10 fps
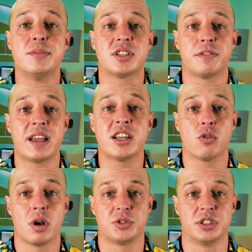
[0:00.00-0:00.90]
aims to fight
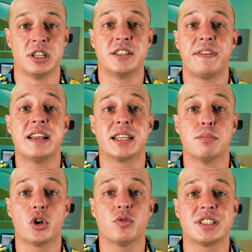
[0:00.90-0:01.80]
corruption, defending
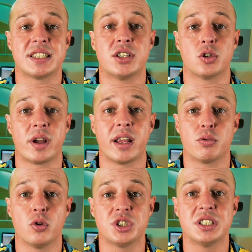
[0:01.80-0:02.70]
moderate centre-right
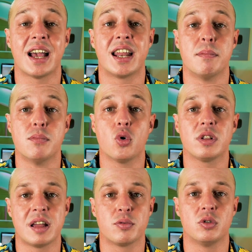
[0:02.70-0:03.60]
approaches and a more
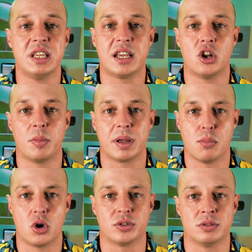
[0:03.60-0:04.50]
liberal economic
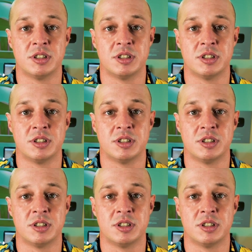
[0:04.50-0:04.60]
model.